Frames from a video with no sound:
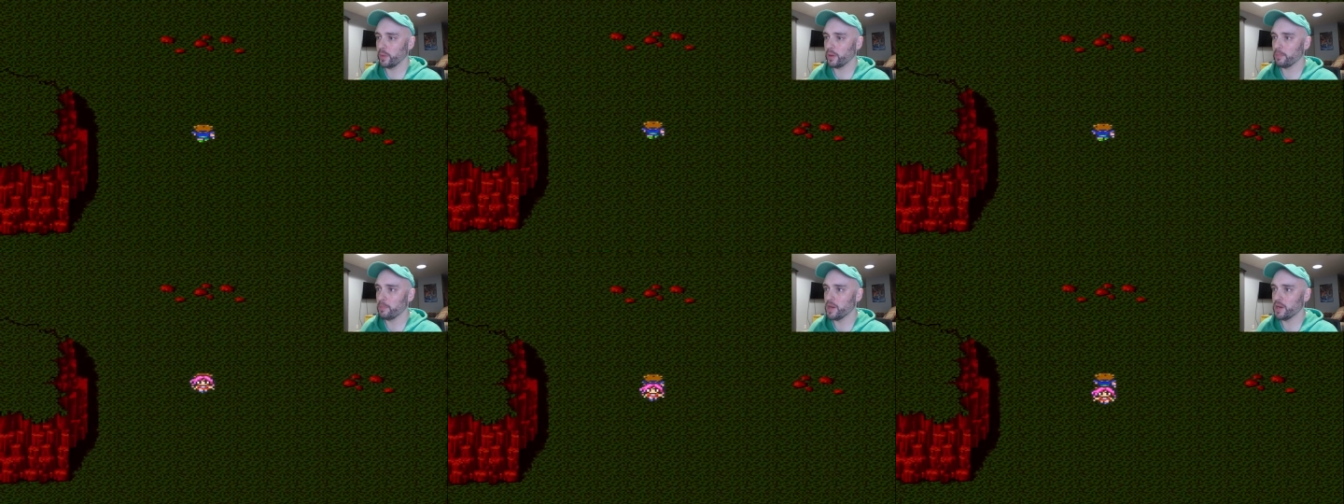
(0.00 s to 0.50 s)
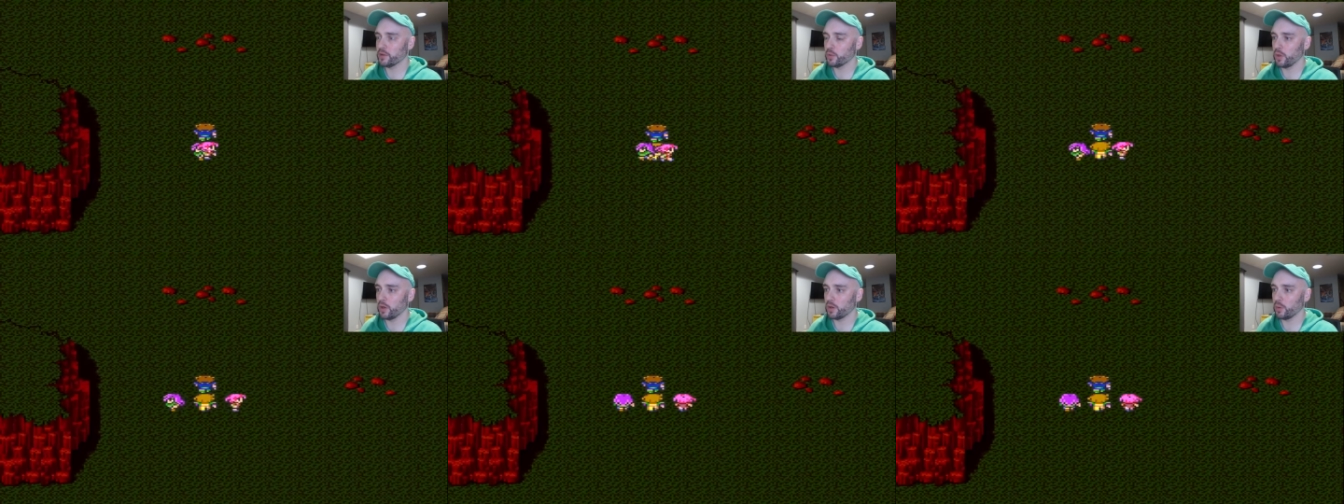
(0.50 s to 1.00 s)
we had a minute
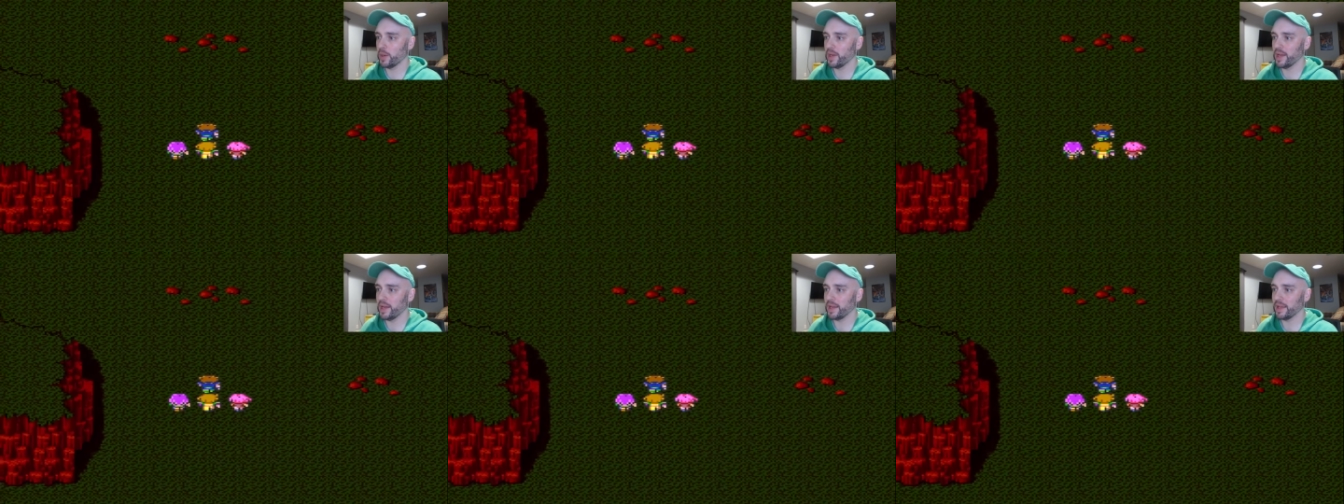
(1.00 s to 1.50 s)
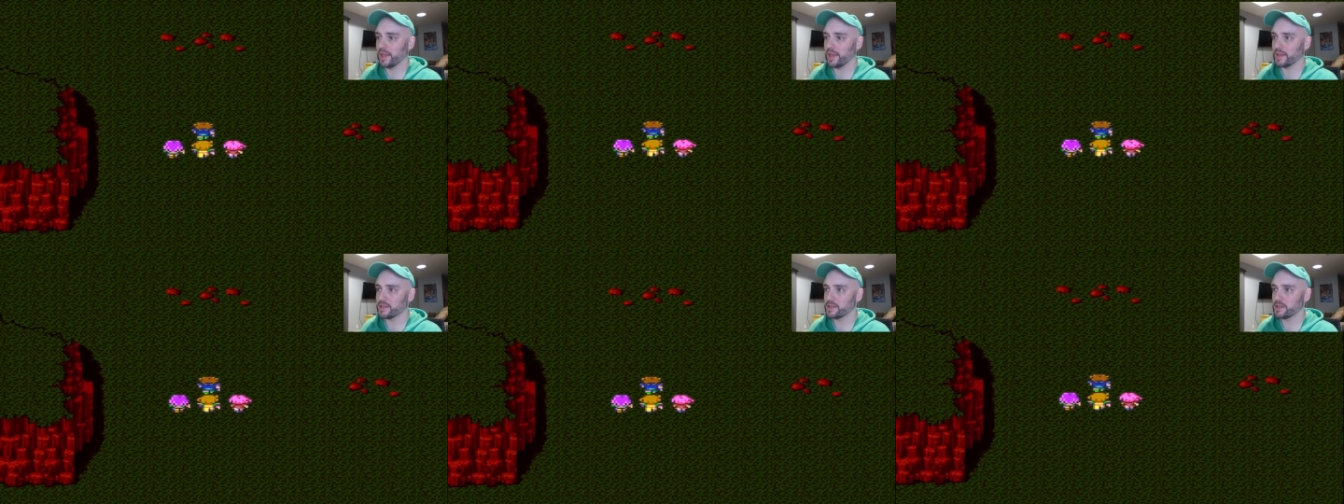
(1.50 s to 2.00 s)
to walk away, I
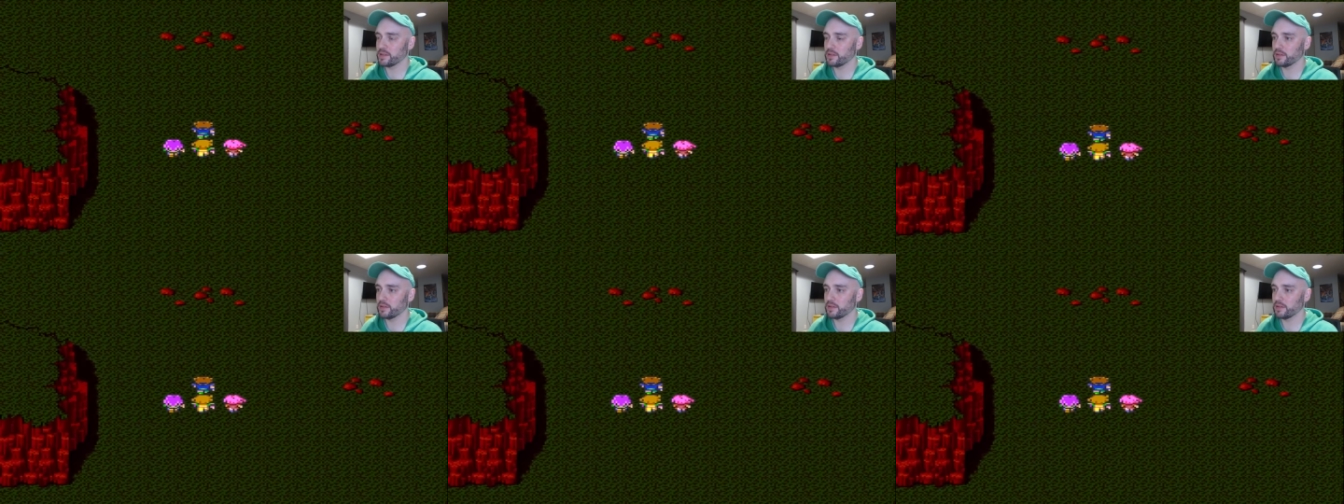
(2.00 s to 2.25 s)
guess.